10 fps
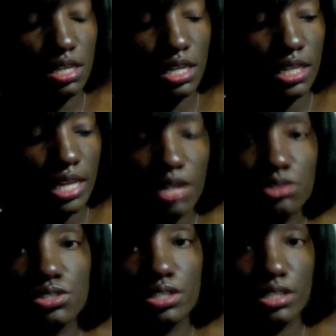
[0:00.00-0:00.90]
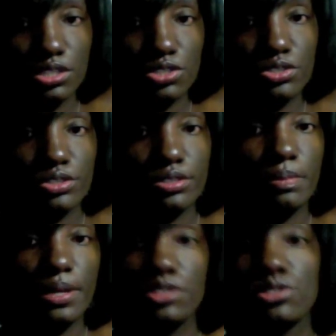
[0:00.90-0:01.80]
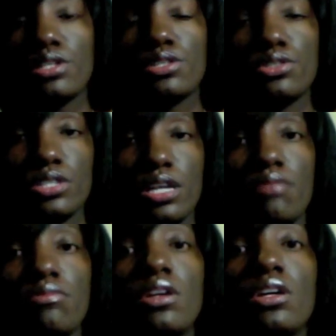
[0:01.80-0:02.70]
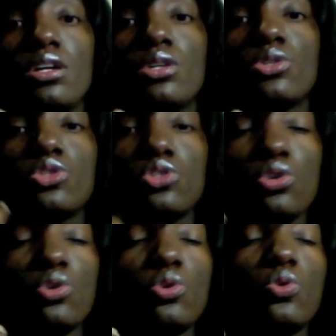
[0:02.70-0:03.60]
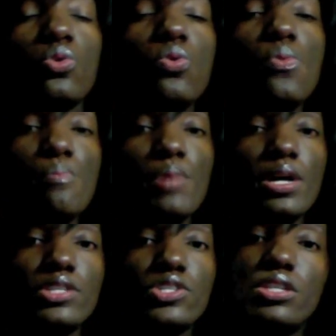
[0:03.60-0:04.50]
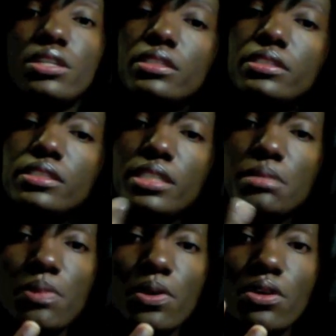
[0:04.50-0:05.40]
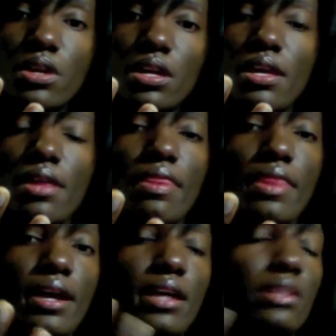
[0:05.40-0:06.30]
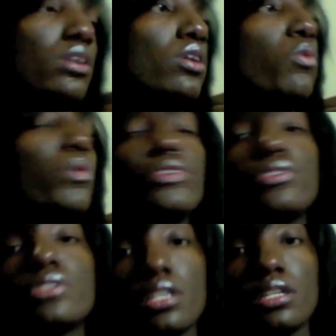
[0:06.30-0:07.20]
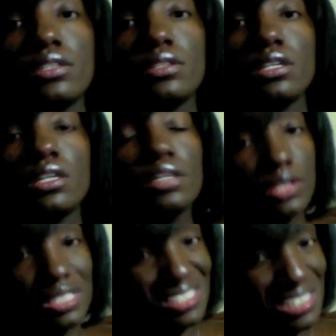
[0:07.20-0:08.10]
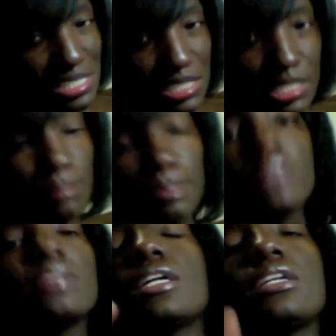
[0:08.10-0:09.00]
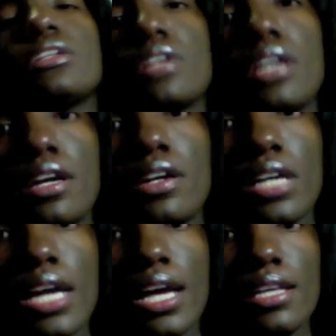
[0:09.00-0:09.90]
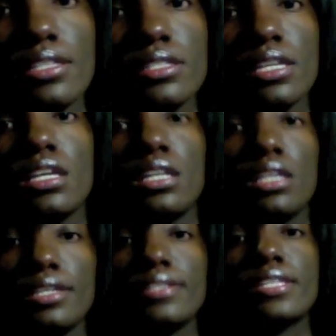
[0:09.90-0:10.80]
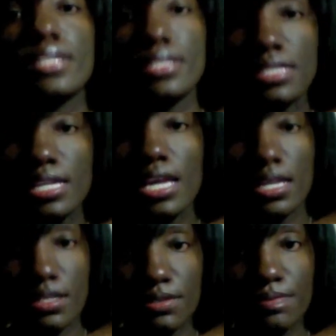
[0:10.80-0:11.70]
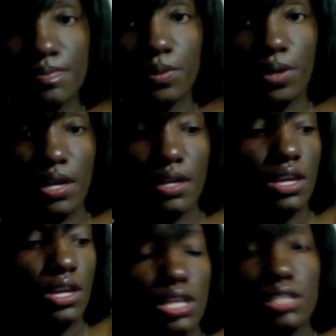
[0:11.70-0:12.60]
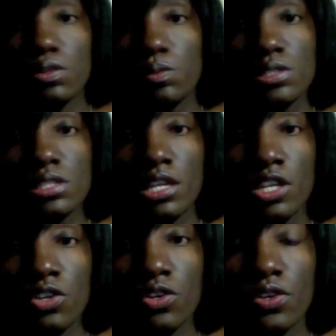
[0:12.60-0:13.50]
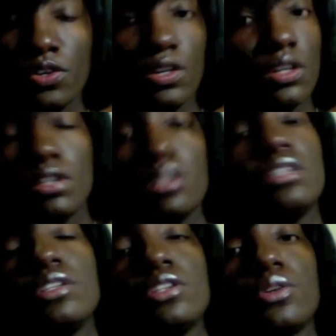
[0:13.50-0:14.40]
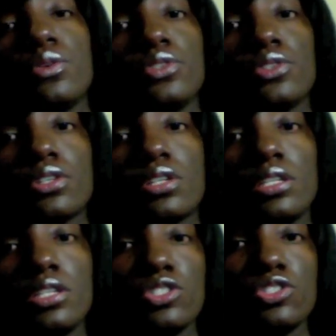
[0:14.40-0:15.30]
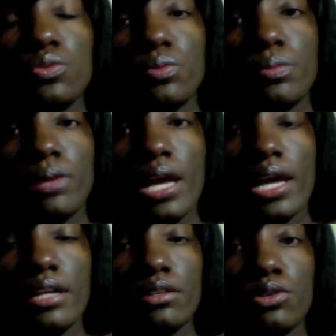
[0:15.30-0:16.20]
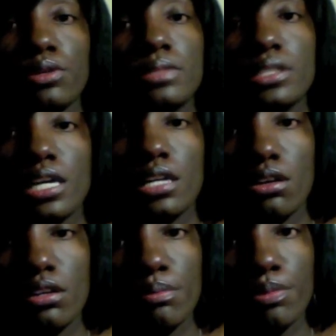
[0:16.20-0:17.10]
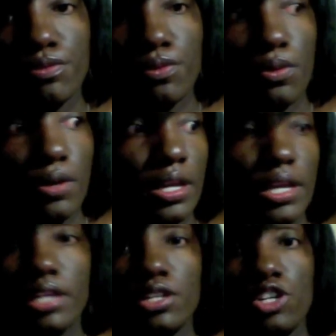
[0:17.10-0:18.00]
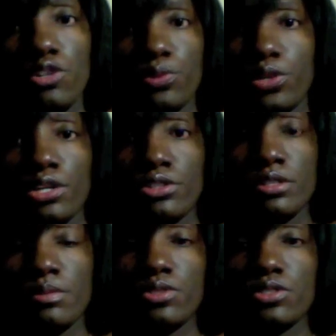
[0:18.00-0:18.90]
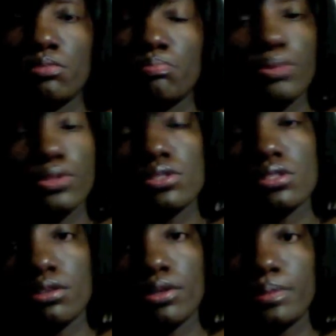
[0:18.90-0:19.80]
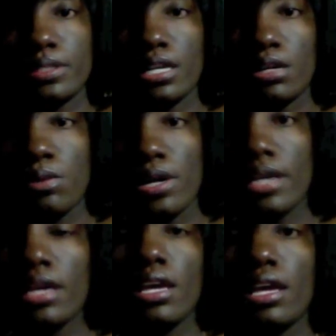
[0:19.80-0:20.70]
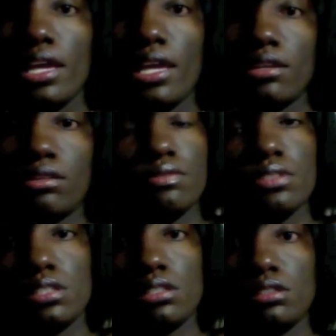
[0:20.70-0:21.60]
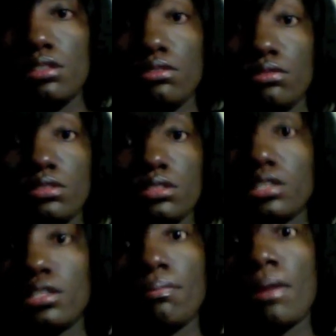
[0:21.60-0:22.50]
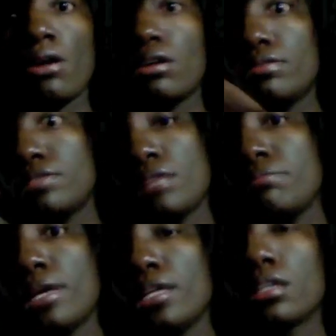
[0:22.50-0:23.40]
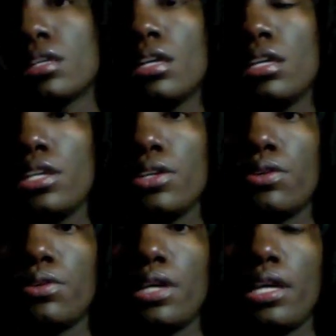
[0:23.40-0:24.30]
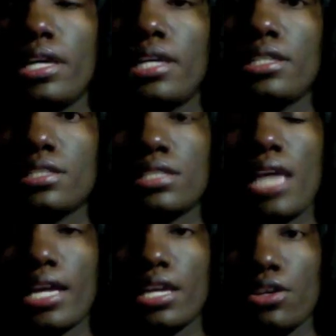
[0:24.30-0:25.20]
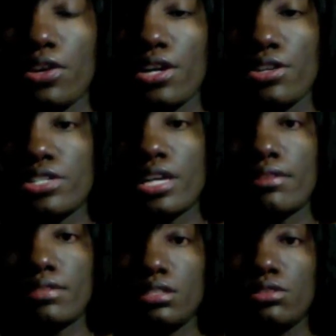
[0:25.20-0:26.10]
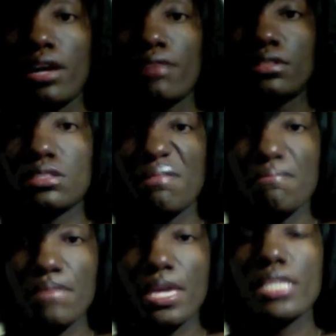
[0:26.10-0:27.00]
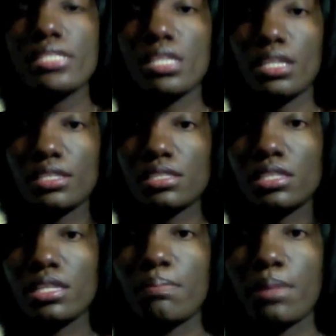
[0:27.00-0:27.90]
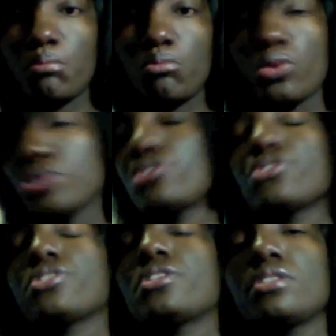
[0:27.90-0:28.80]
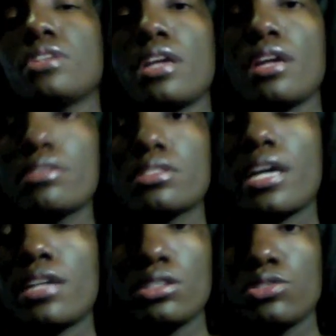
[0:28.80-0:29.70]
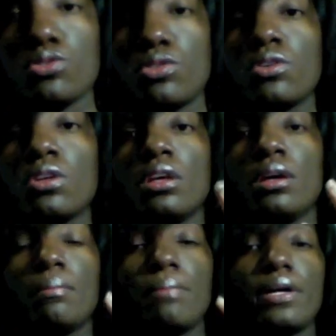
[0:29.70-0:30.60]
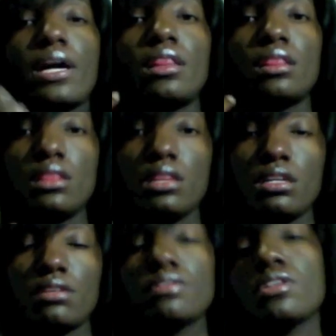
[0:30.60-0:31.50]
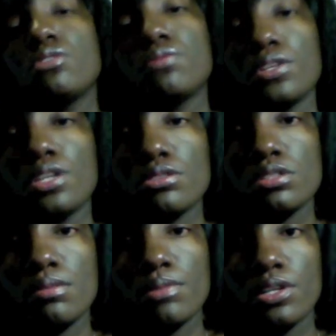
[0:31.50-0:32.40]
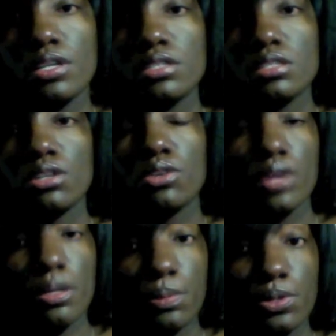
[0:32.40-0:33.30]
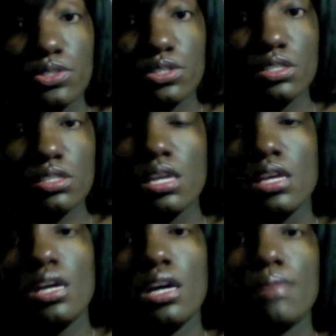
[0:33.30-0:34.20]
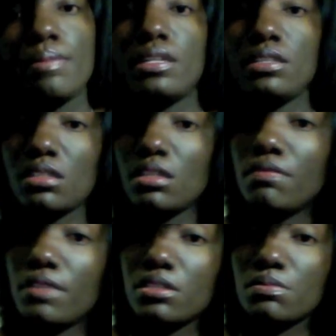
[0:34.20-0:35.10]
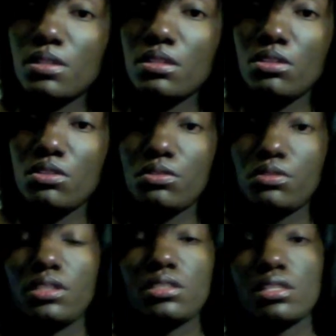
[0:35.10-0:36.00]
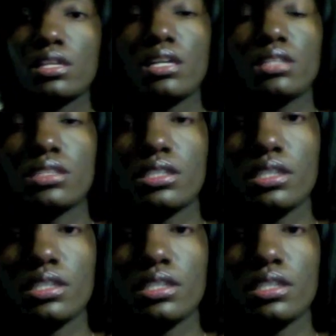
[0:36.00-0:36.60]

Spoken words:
allows your conditioner to penetrate your shaft so much deeper that when you're done, the slip that your hair has is insane. Okay, it's almost like your conditioner had kryptonite on it before, and the Youthful hair steamer just bursts the kryptonite away, and all of a sudden, it's like the power of 10 men, and it's attacking your hair shaft, and you have this amazing slip and moisture in your hair. It's out of control. But I love the Youthful hair steamer. It's a great purchase. It is an investment. It's not